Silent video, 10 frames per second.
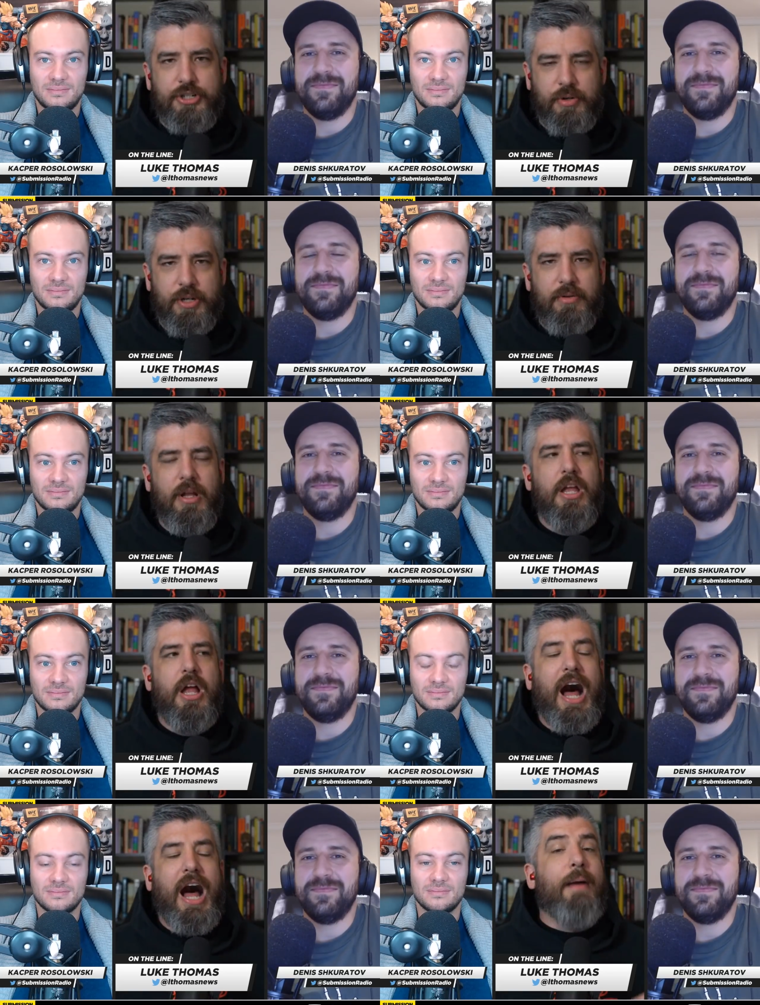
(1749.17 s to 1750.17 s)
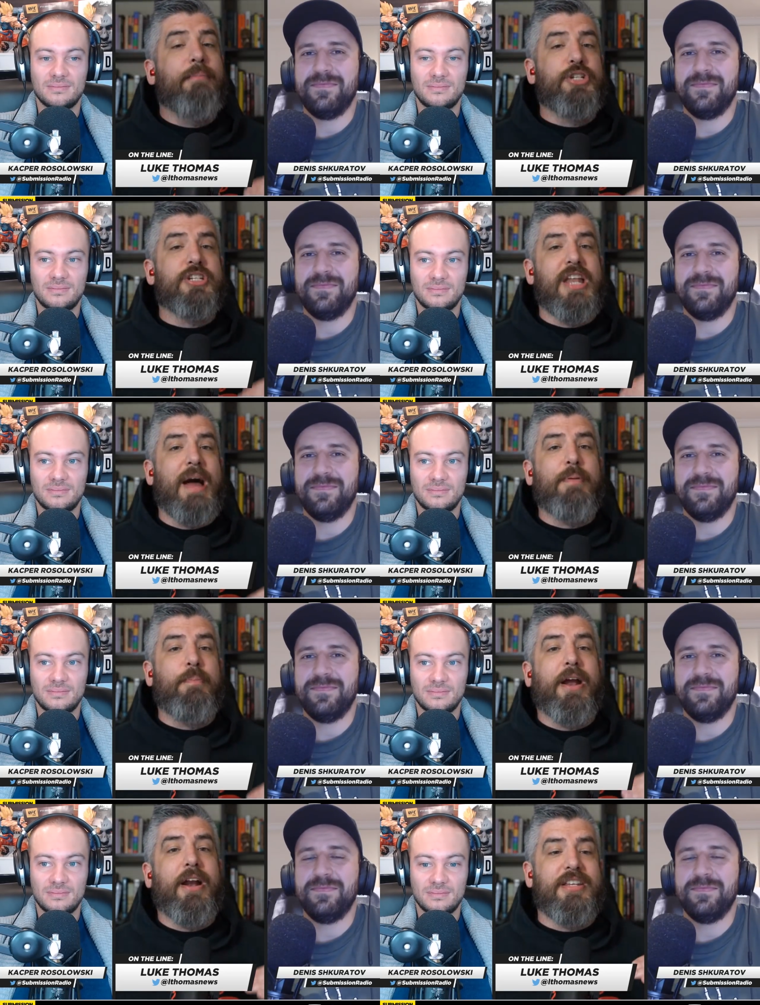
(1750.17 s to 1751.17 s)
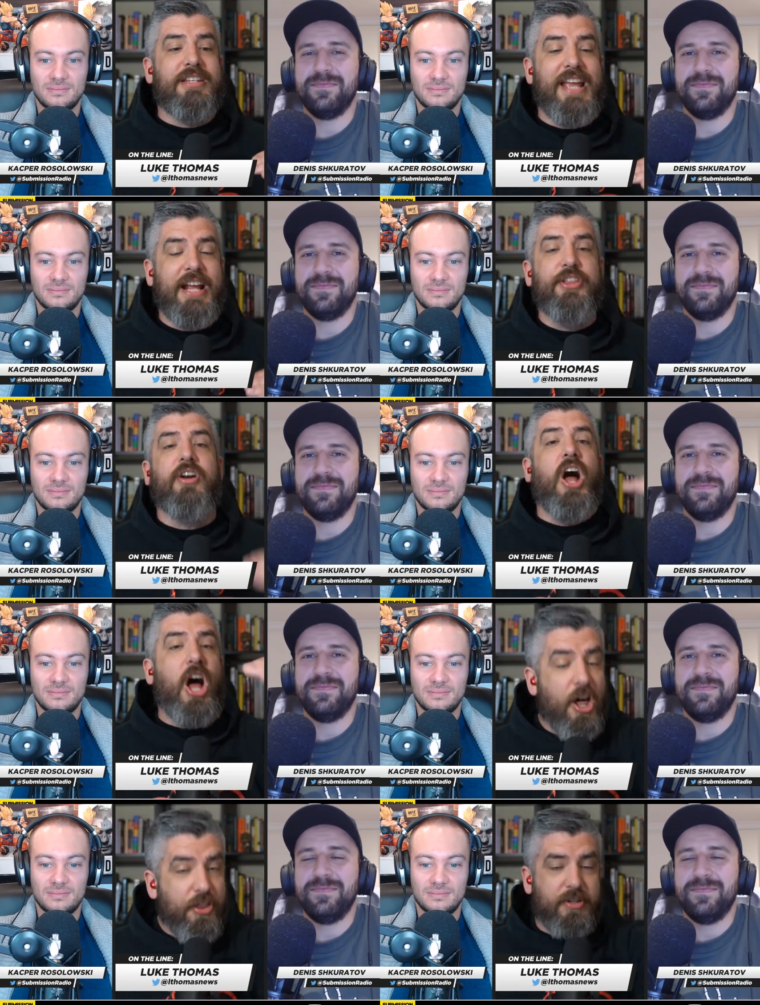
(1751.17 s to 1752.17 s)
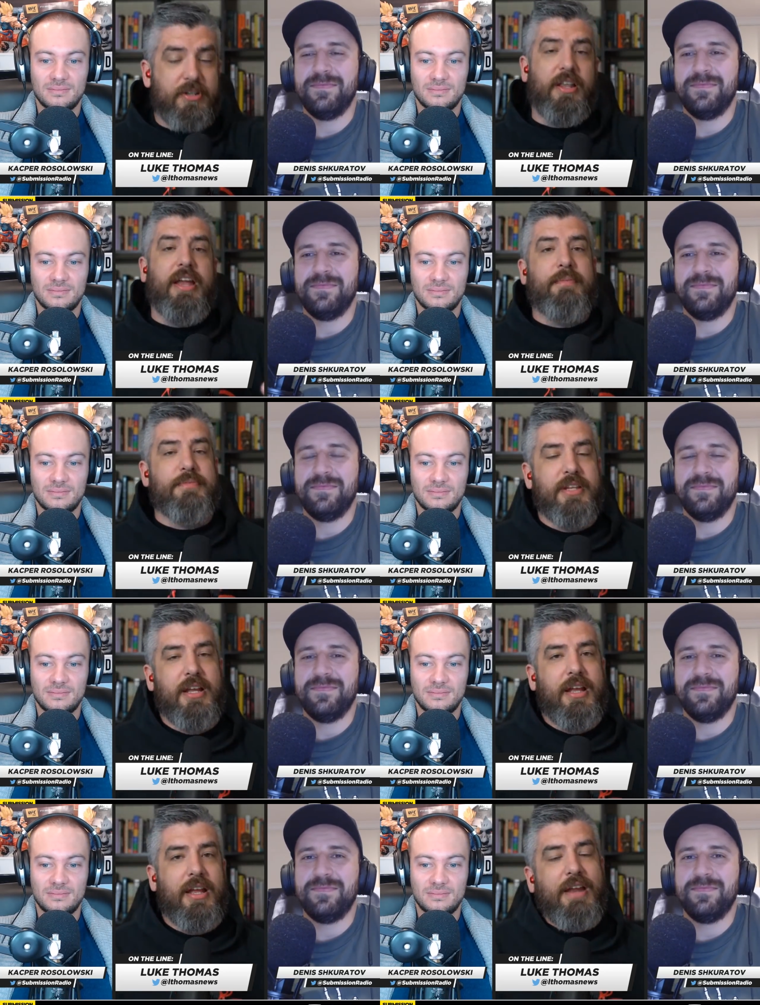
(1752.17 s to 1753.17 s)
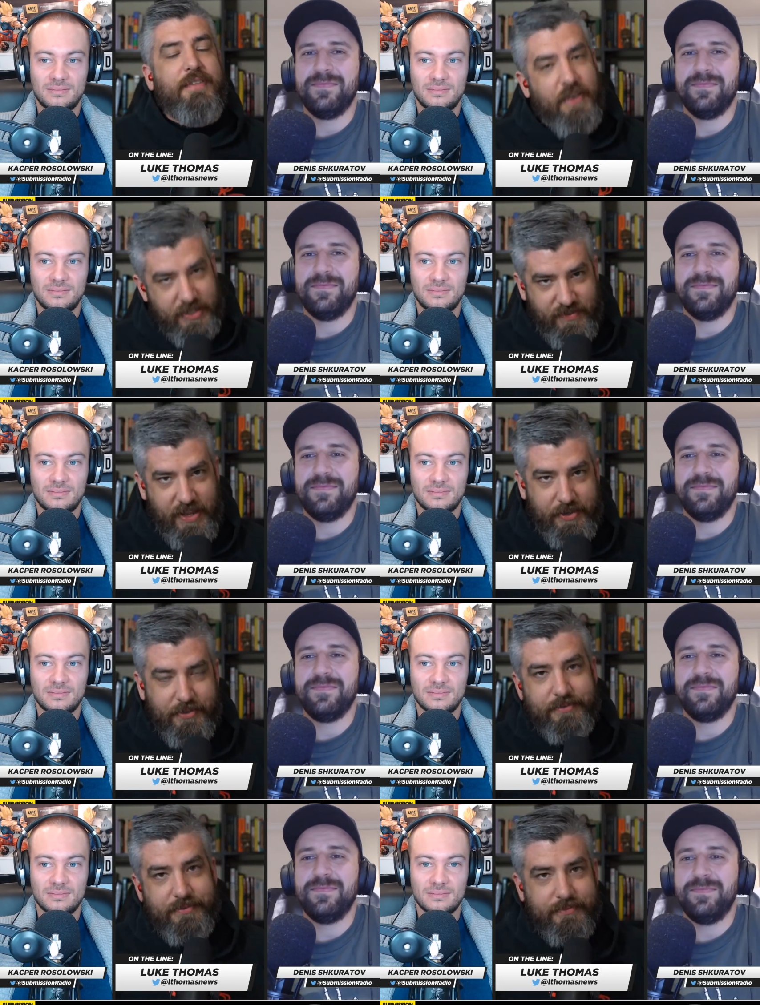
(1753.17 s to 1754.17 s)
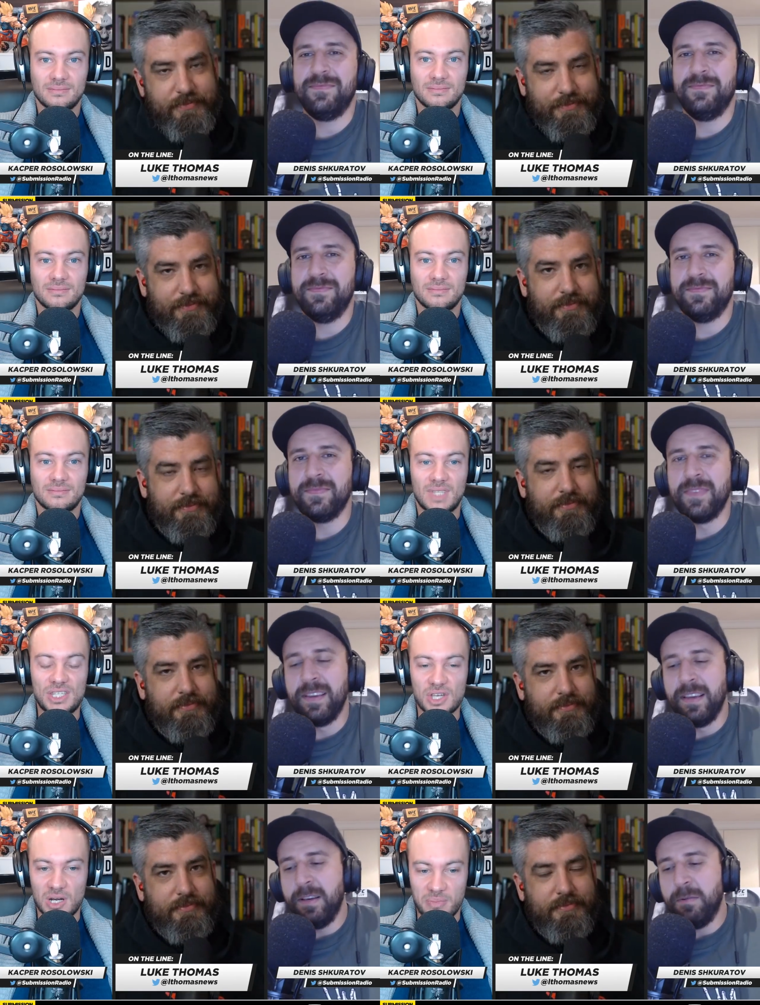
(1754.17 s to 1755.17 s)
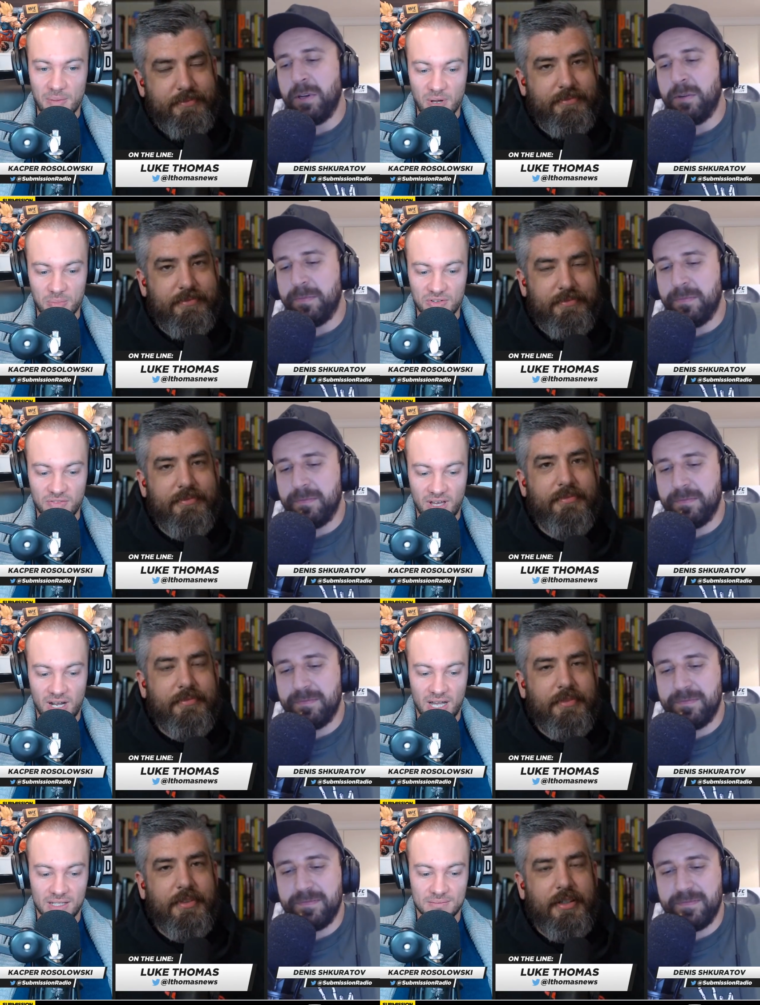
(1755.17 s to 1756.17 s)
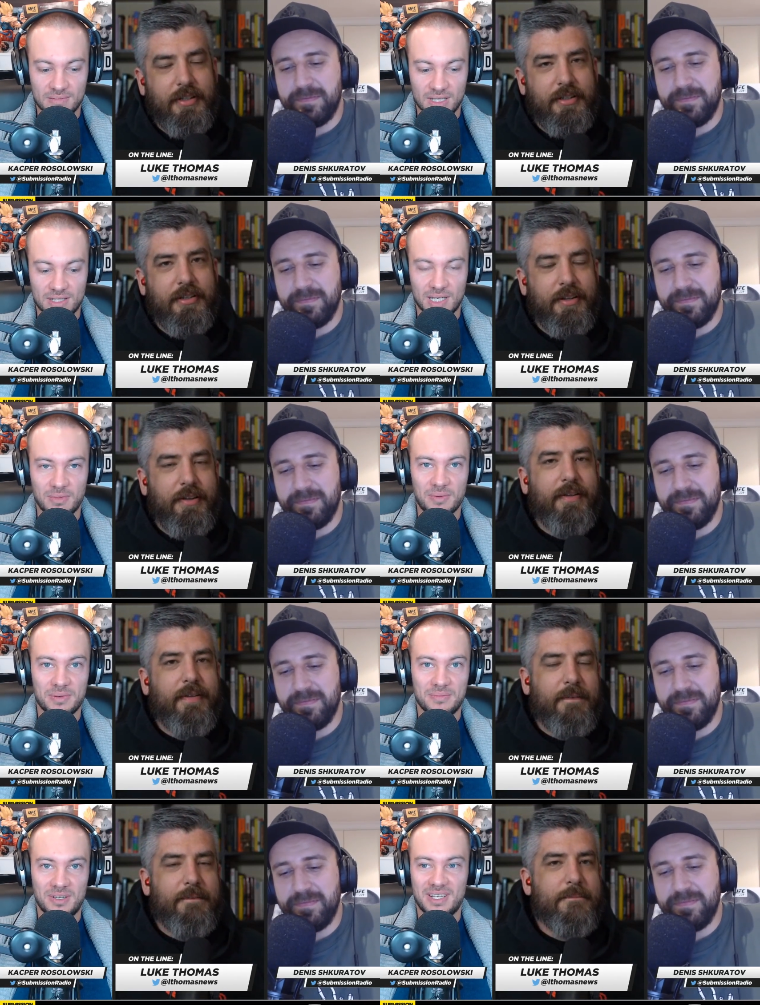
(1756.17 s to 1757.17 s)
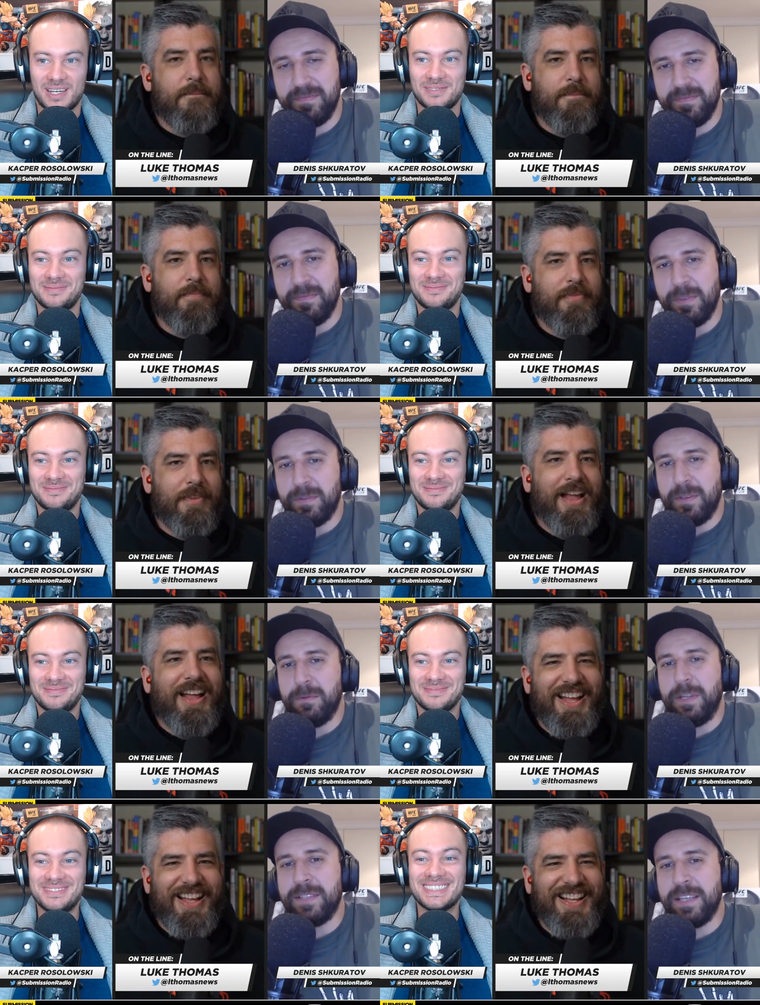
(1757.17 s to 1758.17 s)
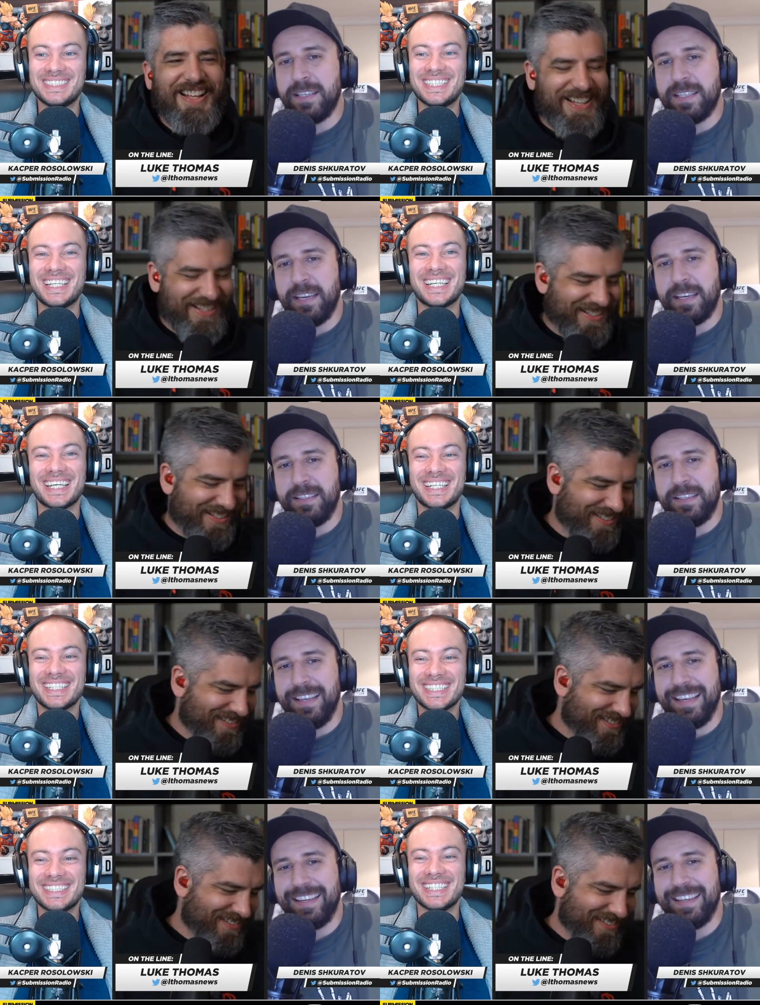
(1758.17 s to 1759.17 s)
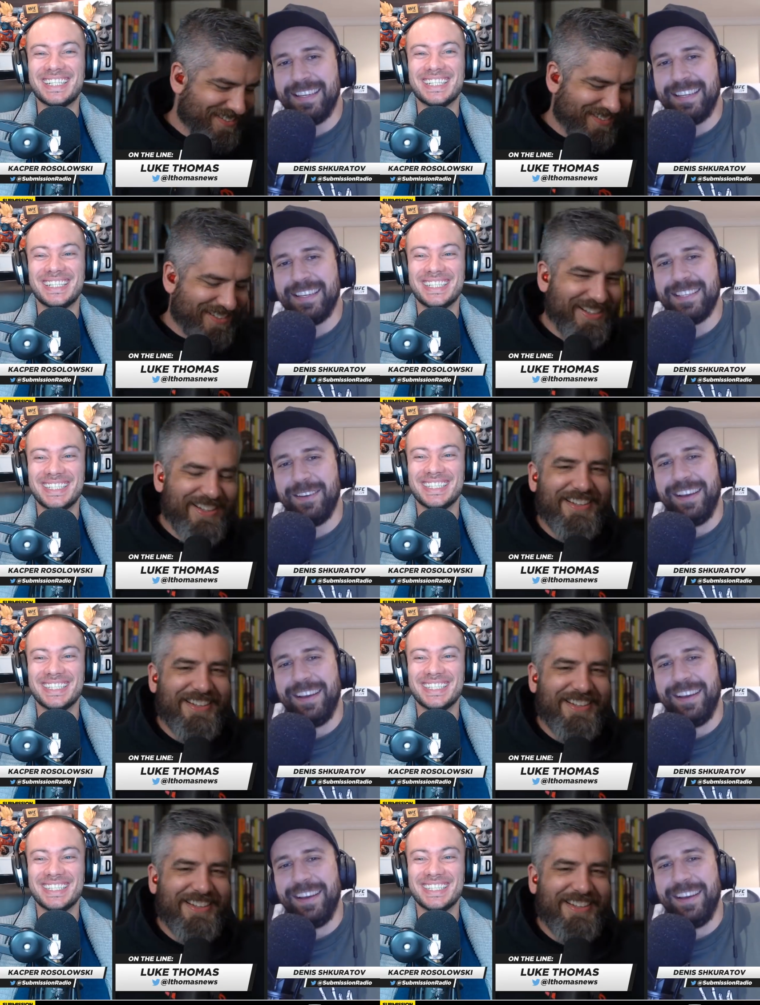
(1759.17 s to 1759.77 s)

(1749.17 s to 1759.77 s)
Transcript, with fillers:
Speaker 1: true. I'm mm. just not prepared to take their other claims at face value. Mm.
Speaker 2: He's gonna well, pop up on Fight Island. They'll dig him up, no doubt. Well, I was gonna say because